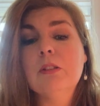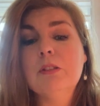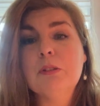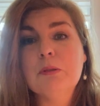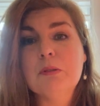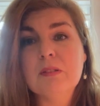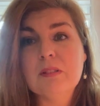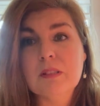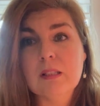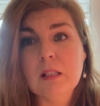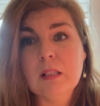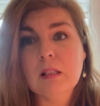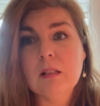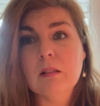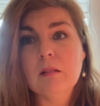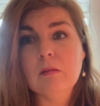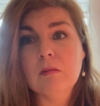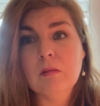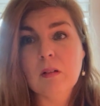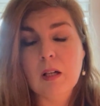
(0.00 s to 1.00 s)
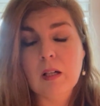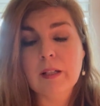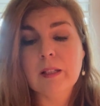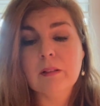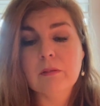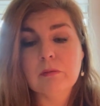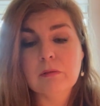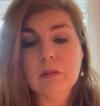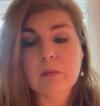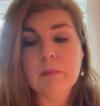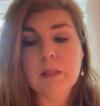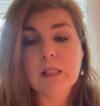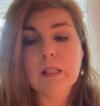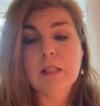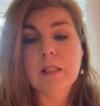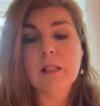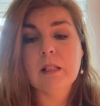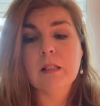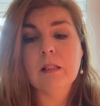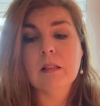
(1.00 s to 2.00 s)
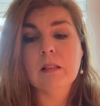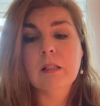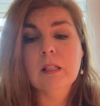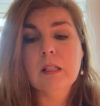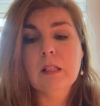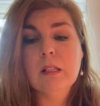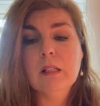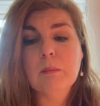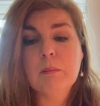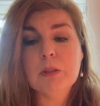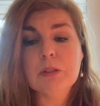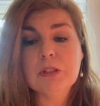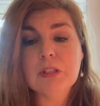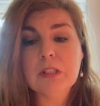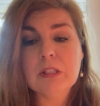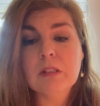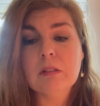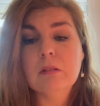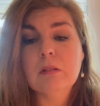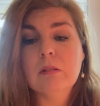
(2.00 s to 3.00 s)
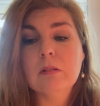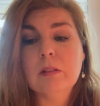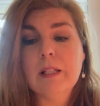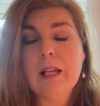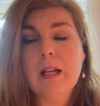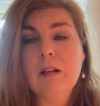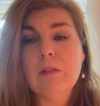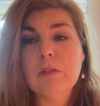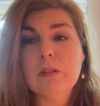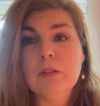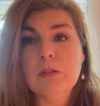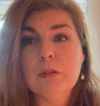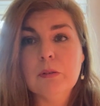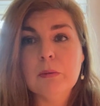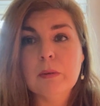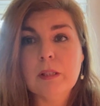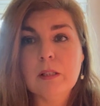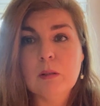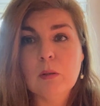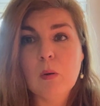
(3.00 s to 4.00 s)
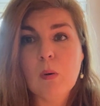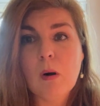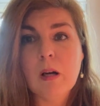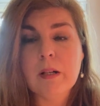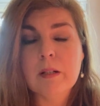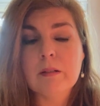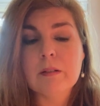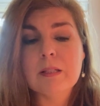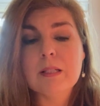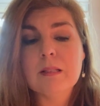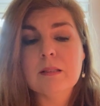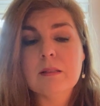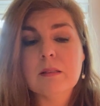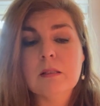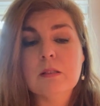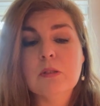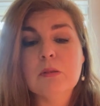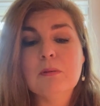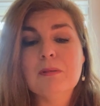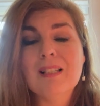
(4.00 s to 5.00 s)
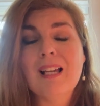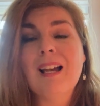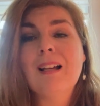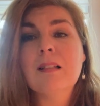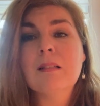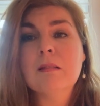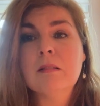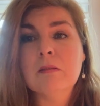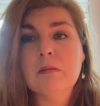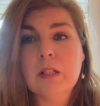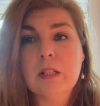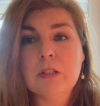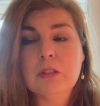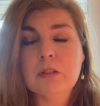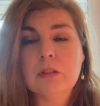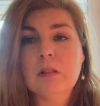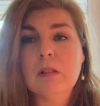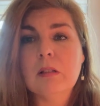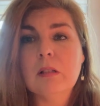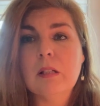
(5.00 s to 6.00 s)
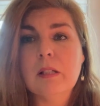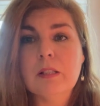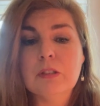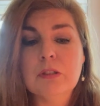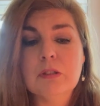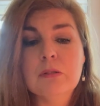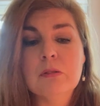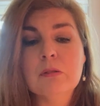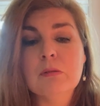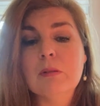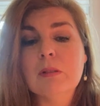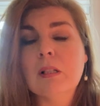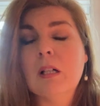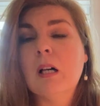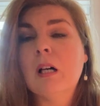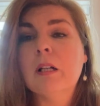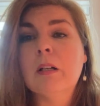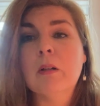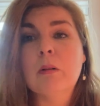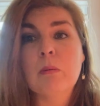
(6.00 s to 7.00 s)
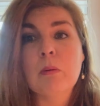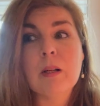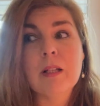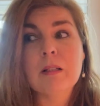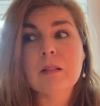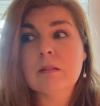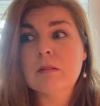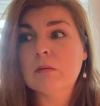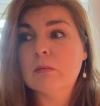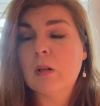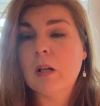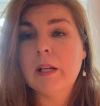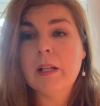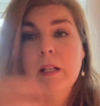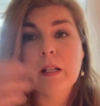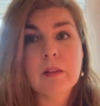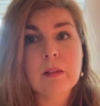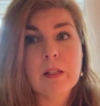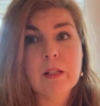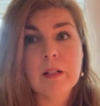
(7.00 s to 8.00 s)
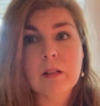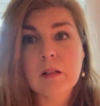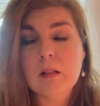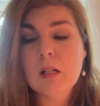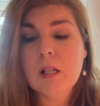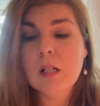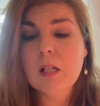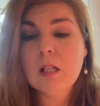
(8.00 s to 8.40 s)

to see lying from media, particularly having to do with inquiries and to tax evasion, issues with the I R S, right? And they're